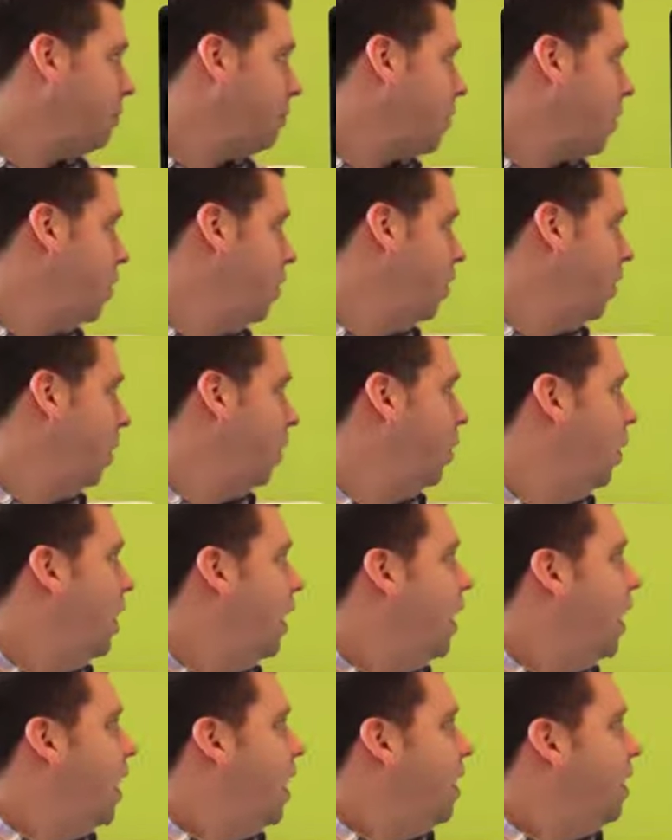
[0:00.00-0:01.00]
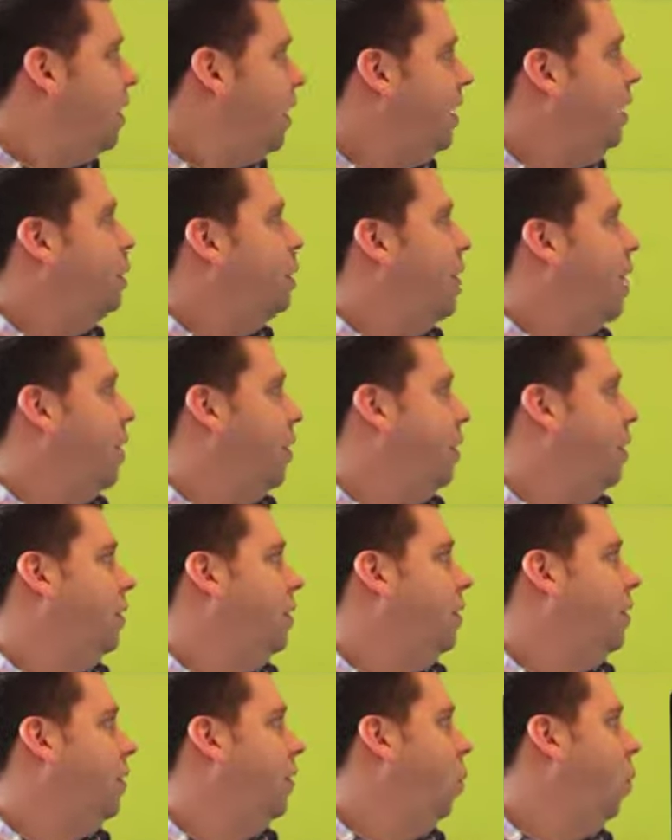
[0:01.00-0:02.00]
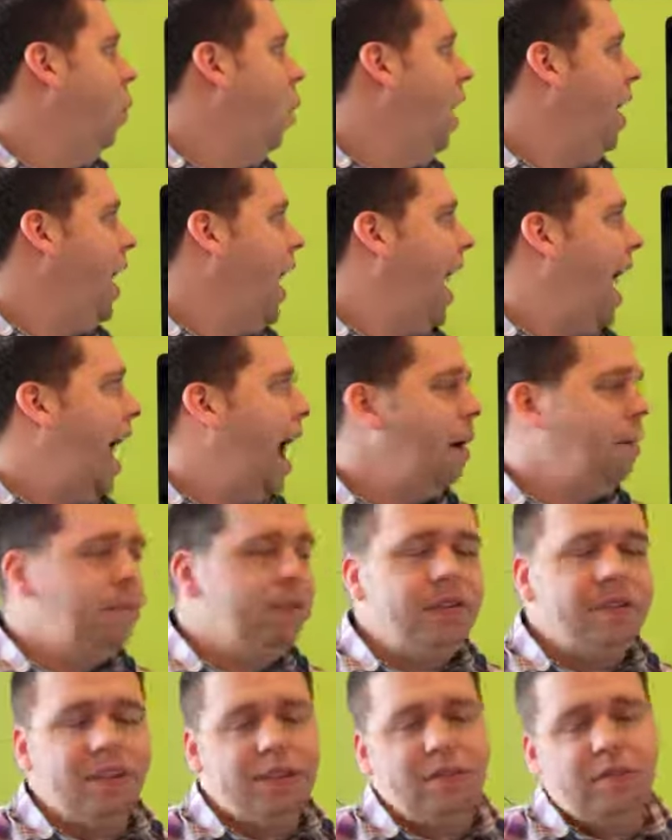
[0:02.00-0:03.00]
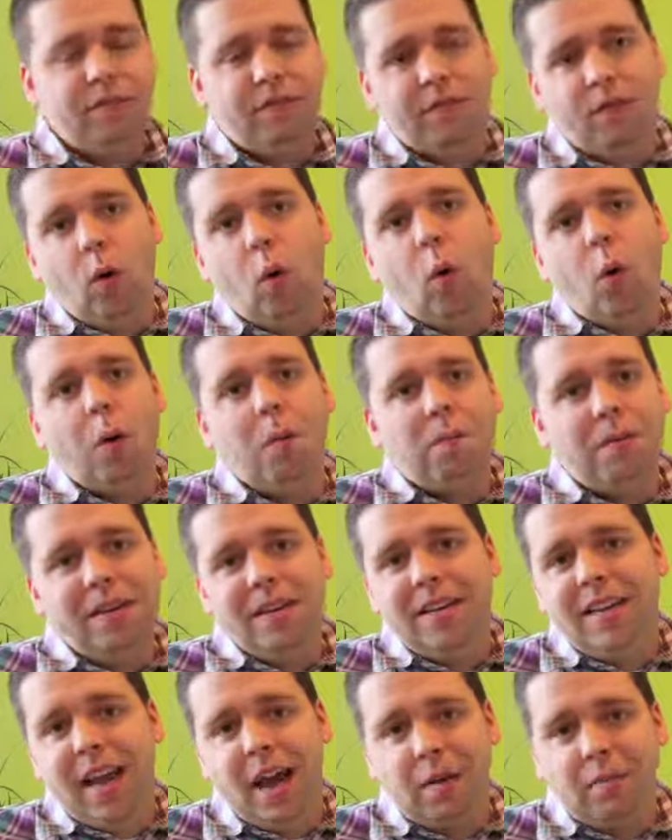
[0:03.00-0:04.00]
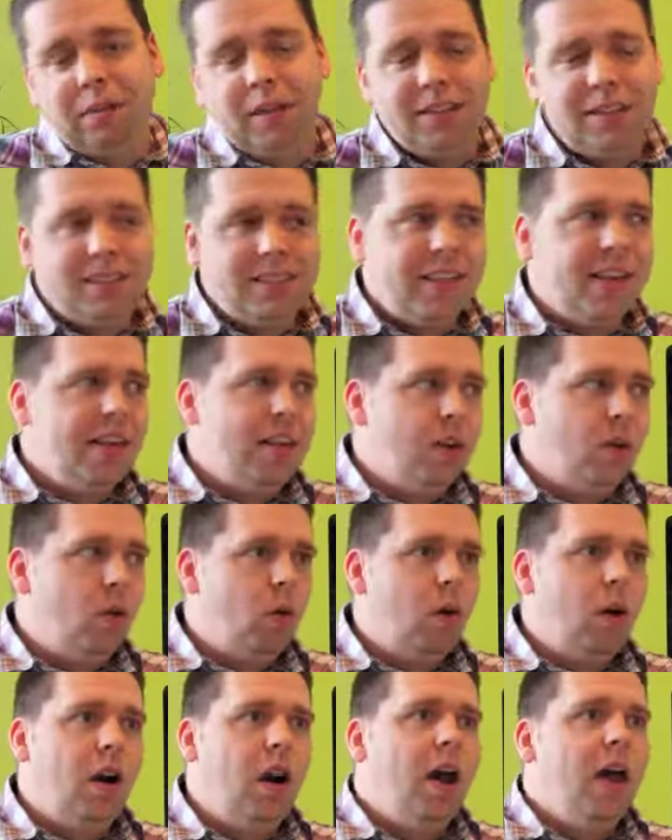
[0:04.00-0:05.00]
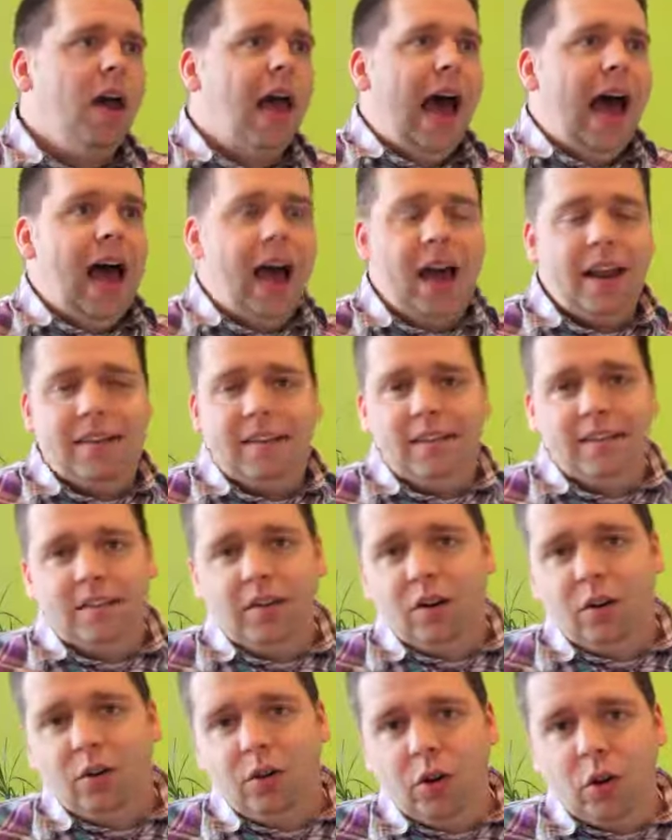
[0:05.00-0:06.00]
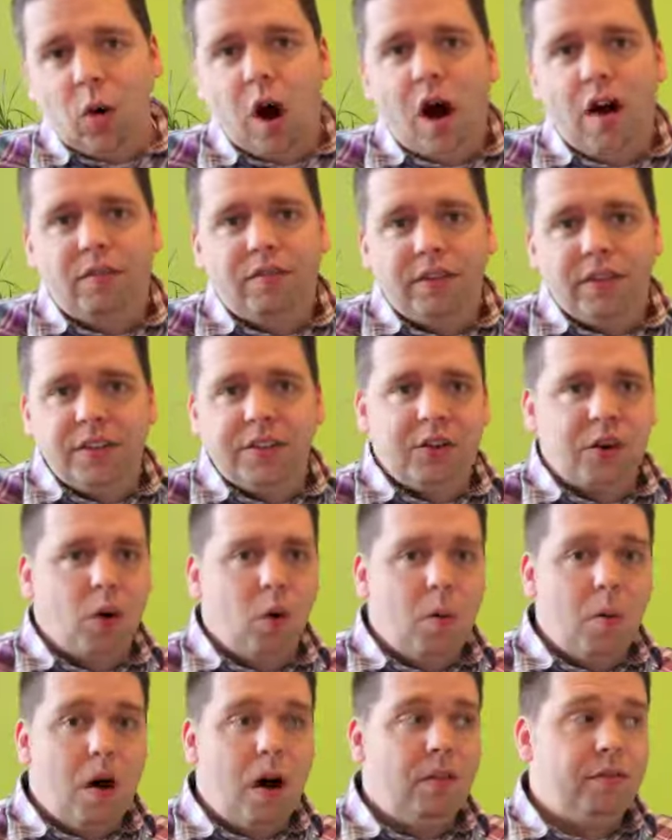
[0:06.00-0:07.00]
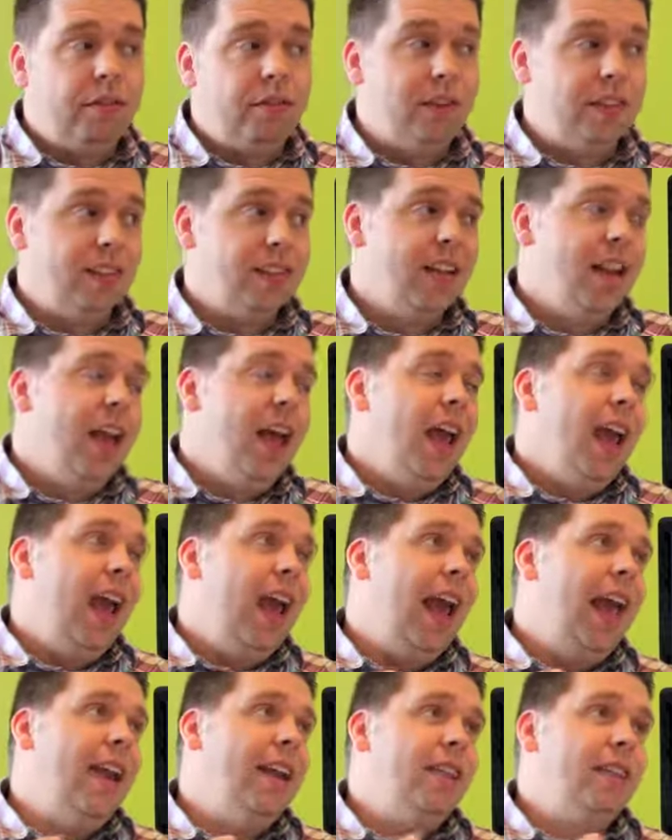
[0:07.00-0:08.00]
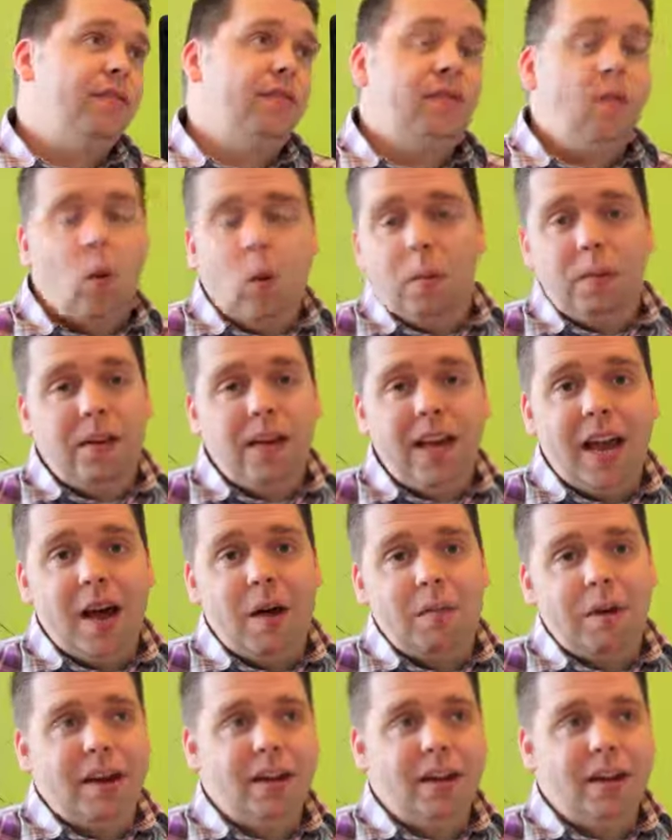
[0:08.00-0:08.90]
So, think about it. What happens at 4 p.m.? Let's say you're at, your office, your home office, and it's 4 p.m.